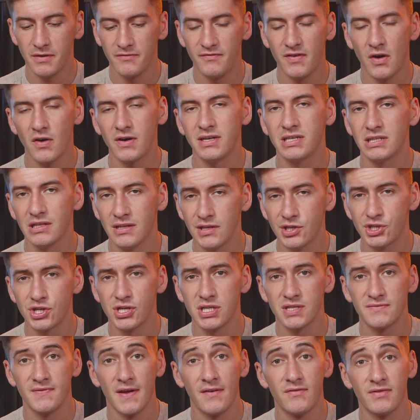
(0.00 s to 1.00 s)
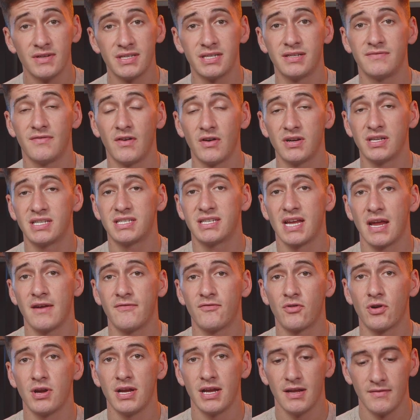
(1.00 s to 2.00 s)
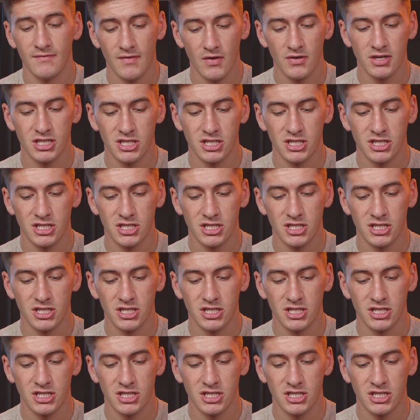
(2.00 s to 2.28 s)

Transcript: very delicious, very, very savory and very